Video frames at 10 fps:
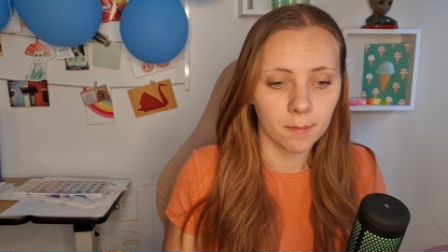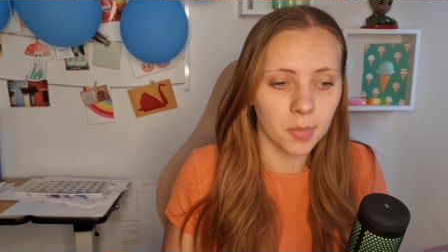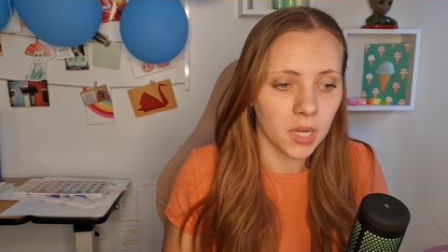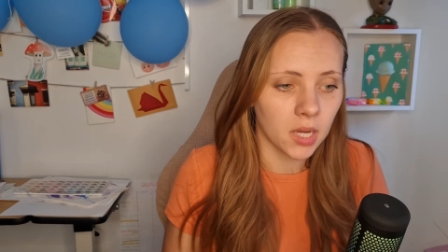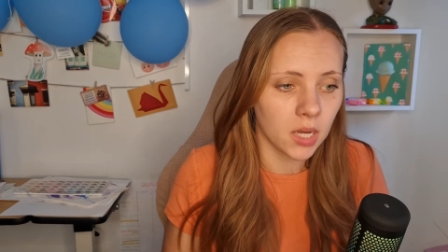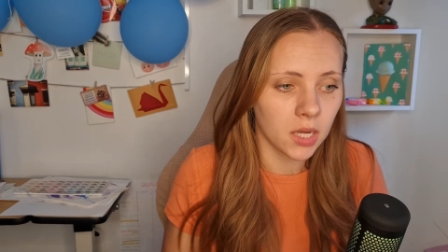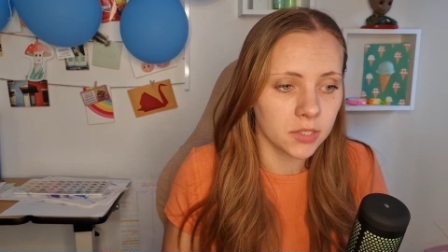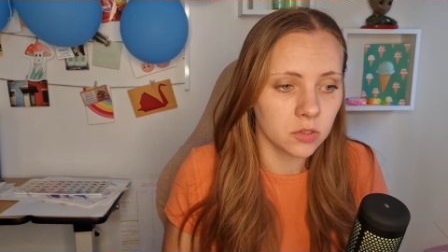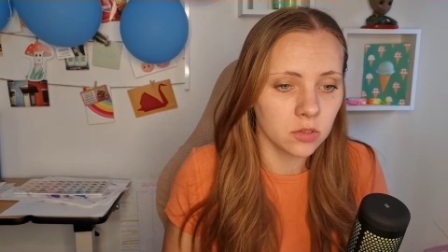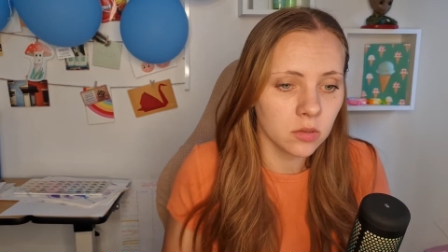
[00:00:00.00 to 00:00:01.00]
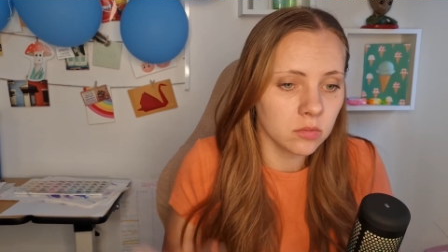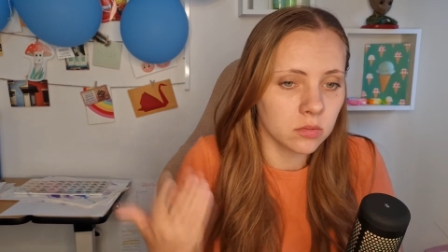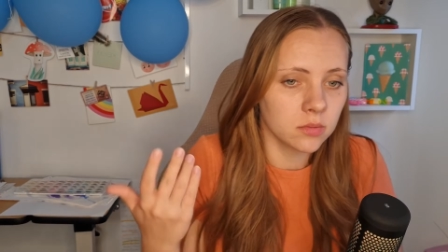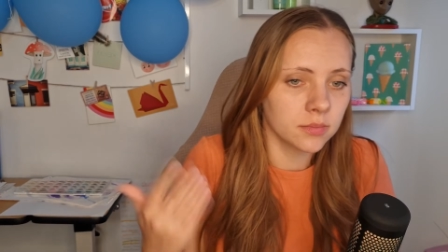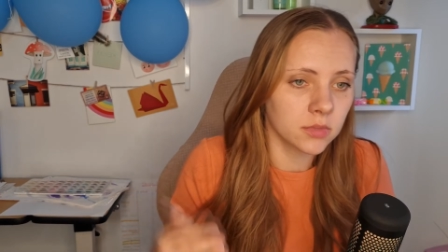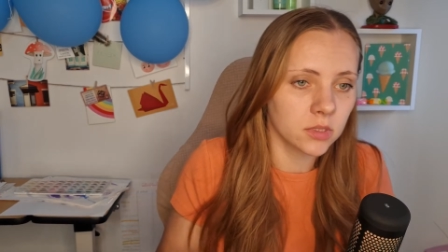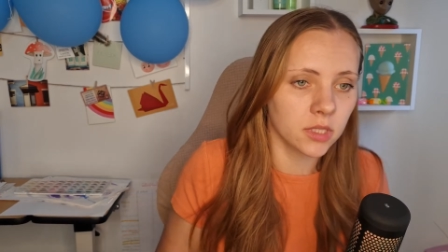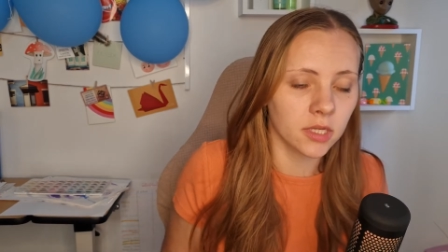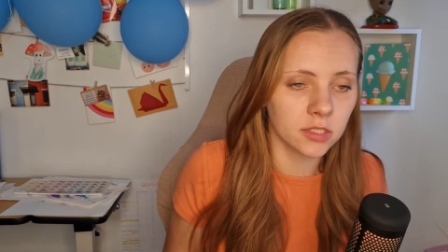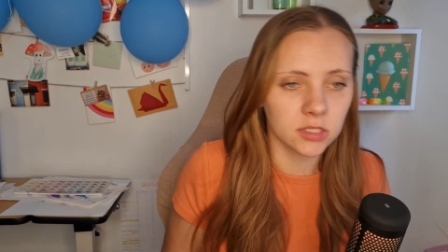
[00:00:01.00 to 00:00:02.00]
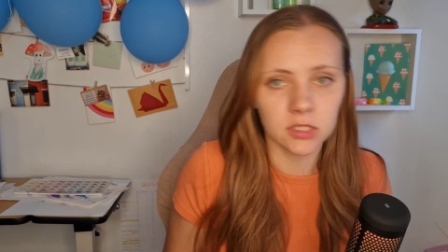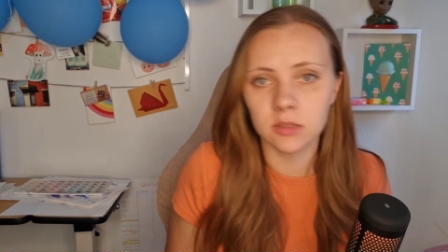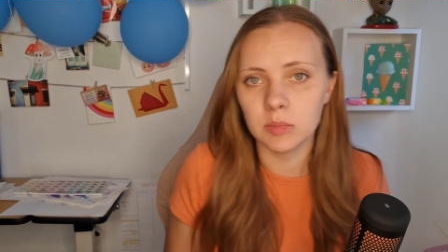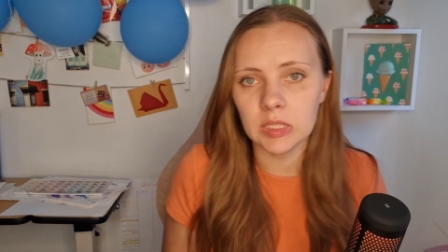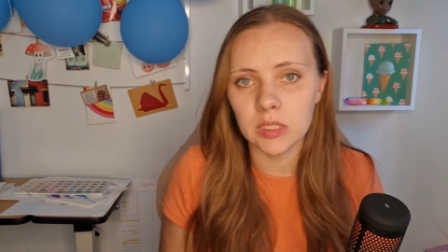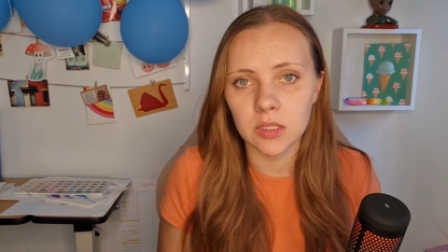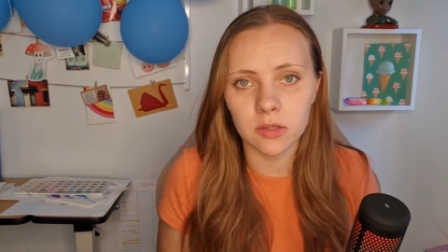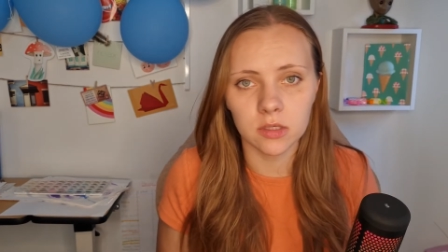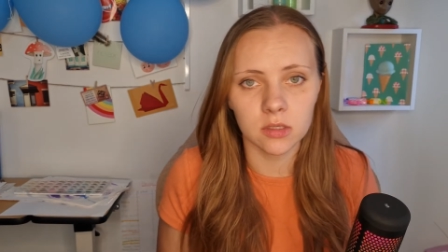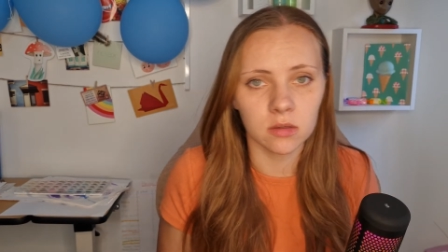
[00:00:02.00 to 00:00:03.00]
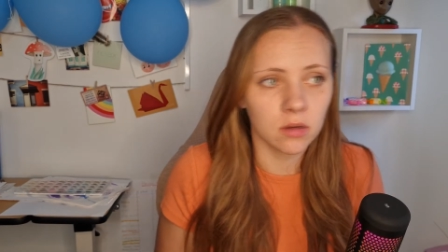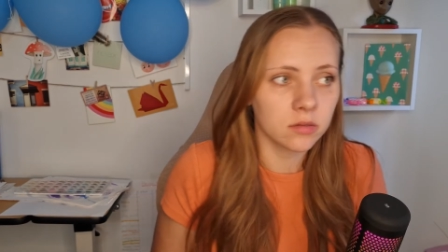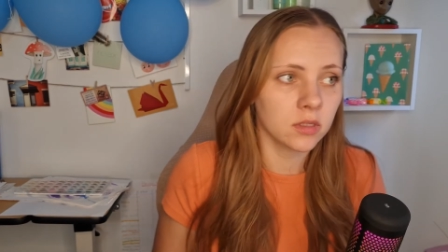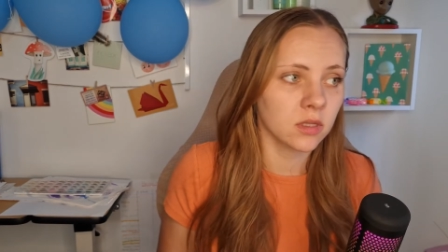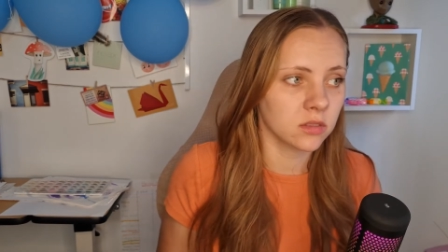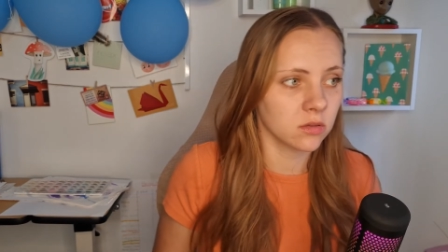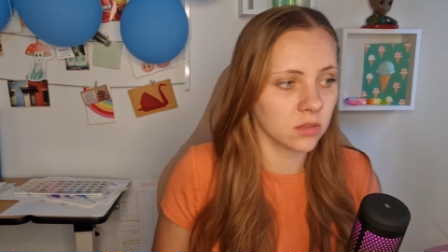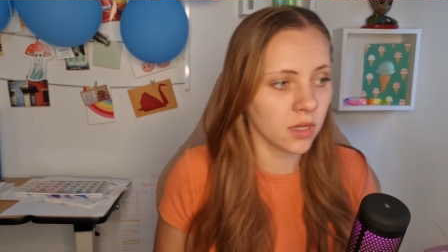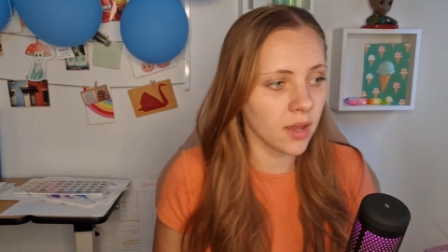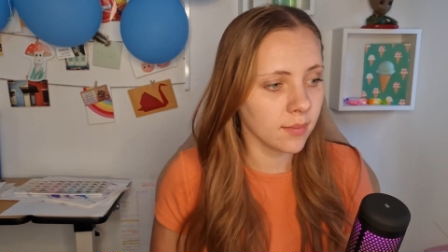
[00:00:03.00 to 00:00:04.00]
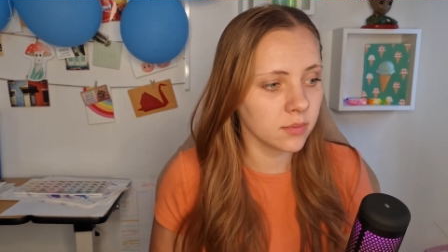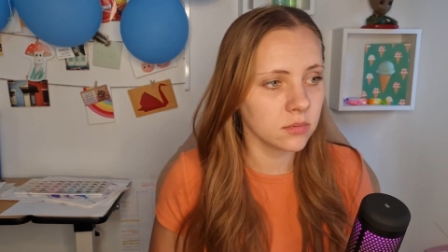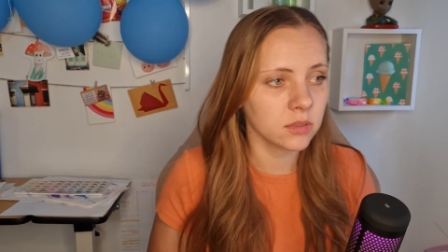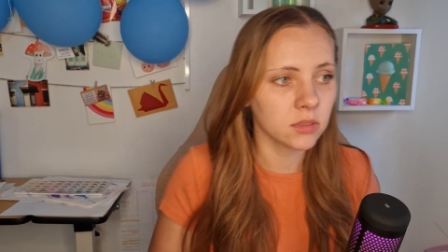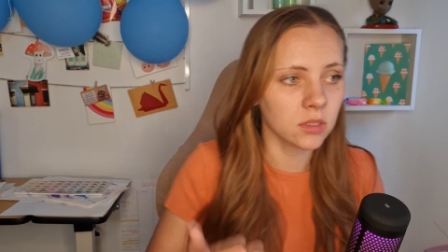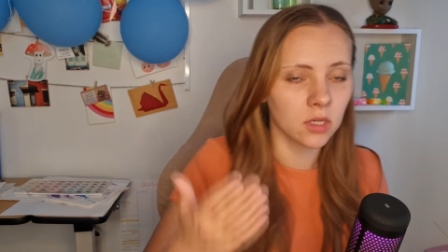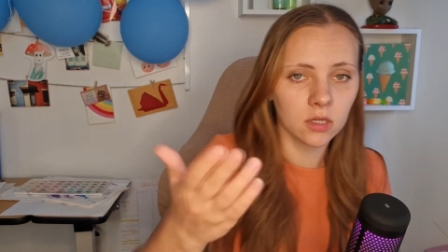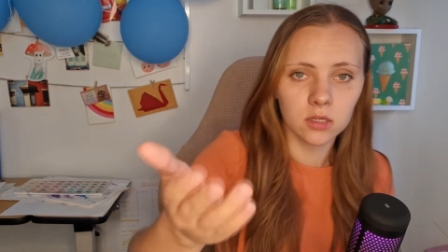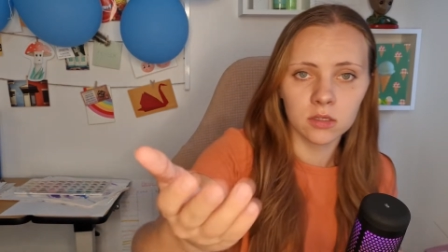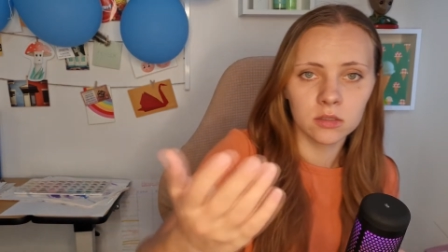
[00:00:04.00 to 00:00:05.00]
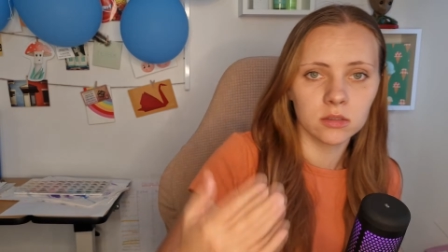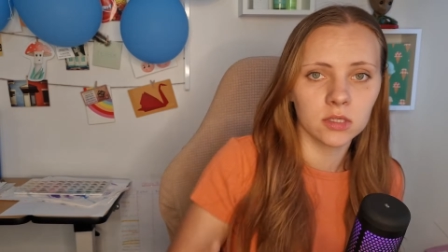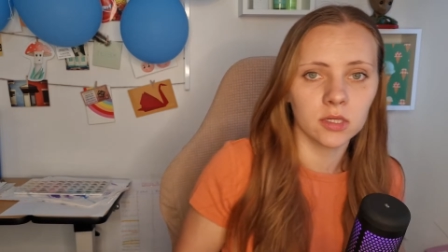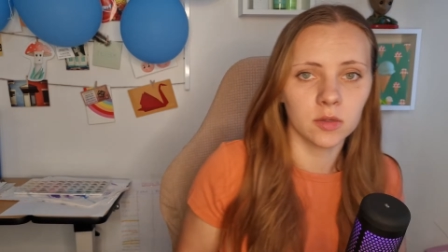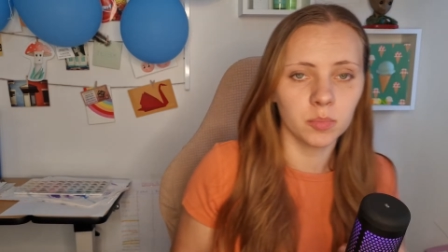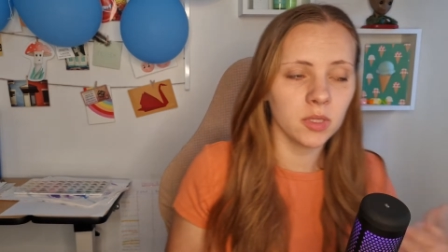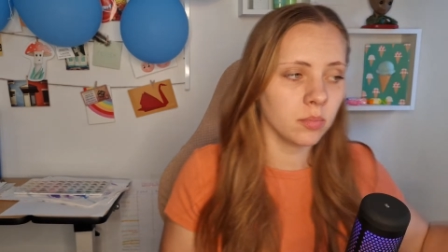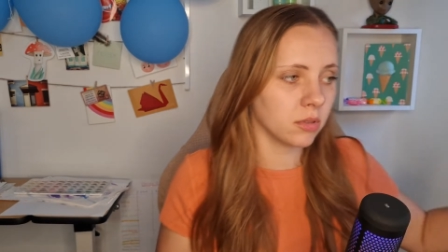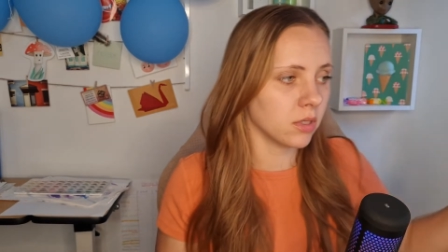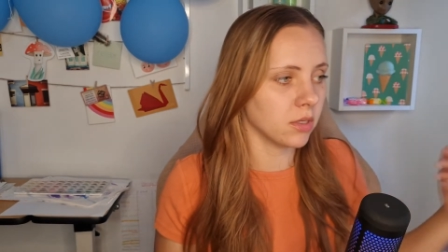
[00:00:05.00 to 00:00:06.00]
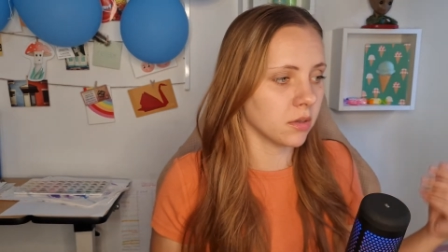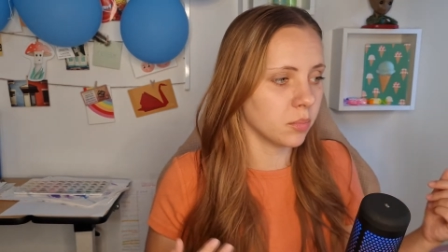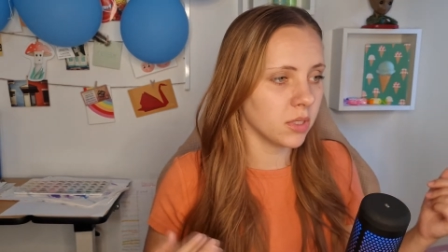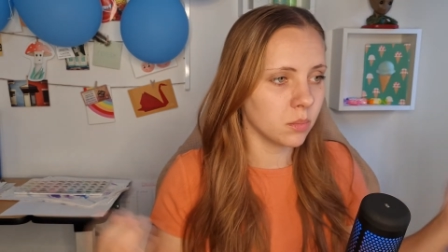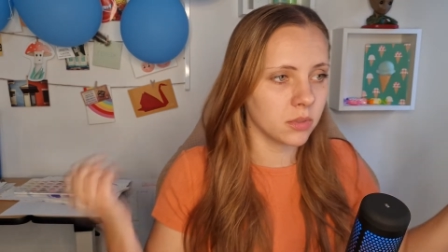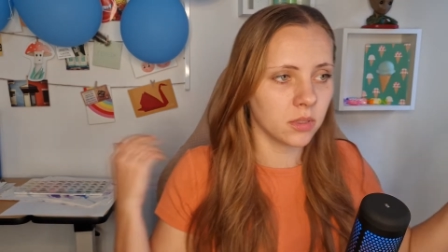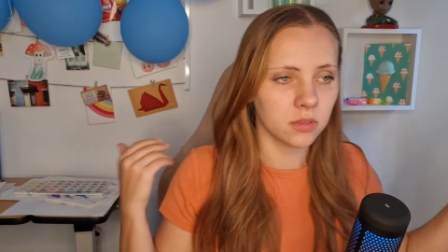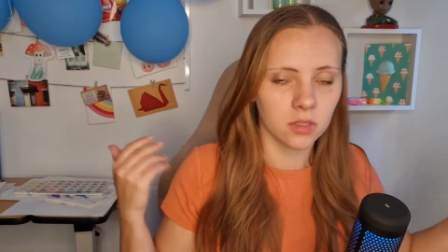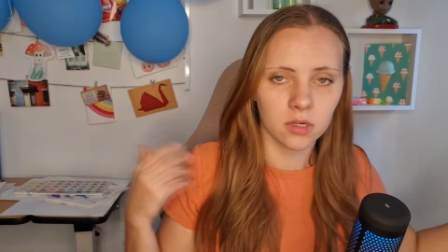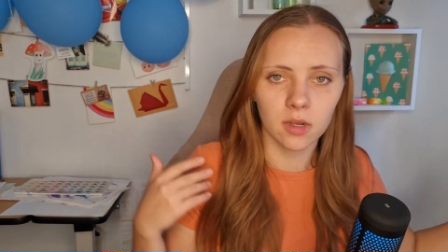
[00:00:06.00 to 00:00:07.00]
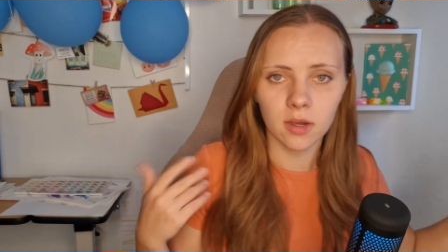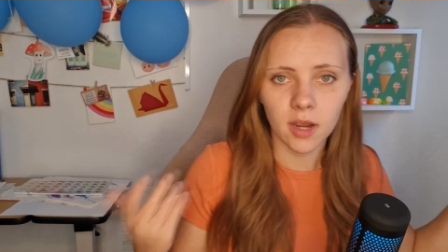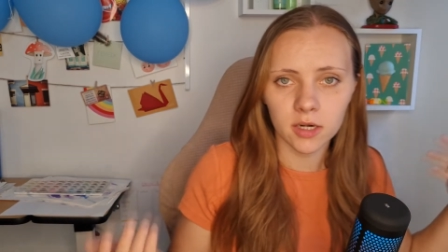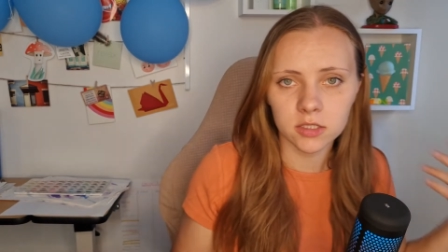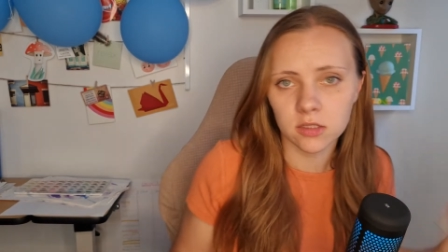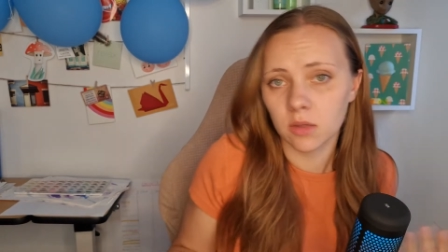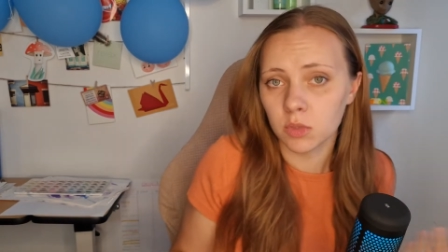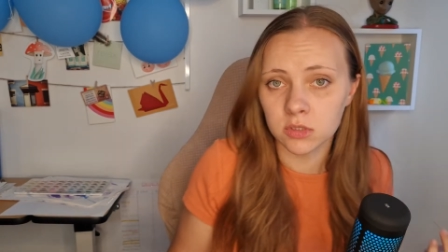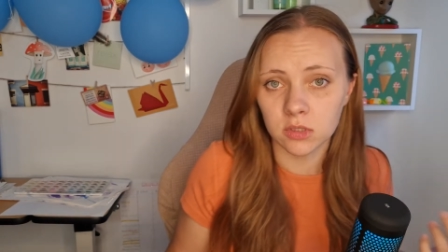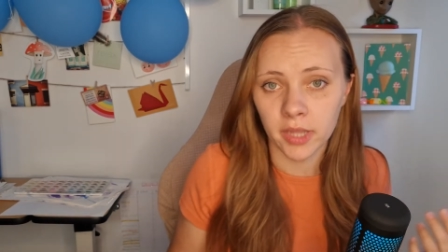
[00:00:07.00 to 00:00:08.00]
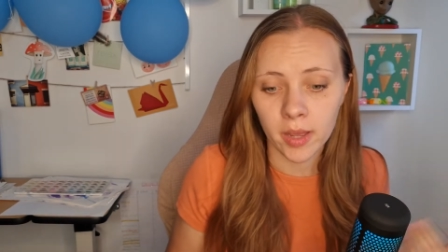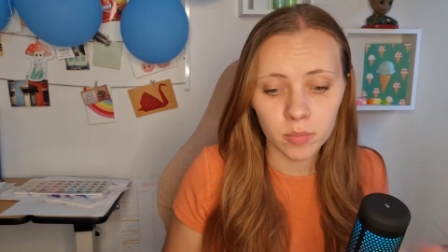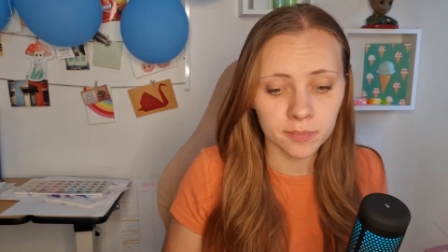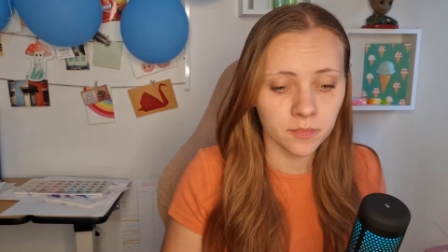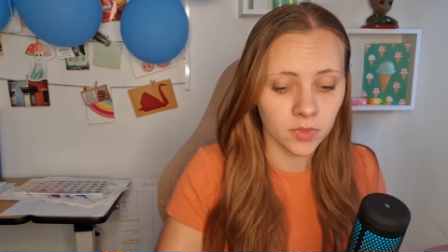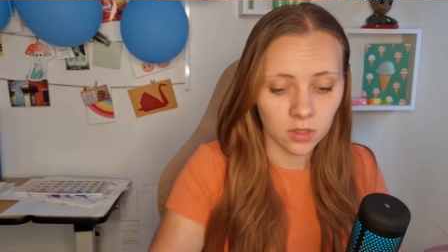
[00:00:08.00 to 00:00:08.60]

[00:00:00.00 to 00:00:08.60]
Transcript: But you know, like silly me thinking, oh, nothing's gonna happen. Like, here are people, here are people, and there are cars. Like, what's gonna happen?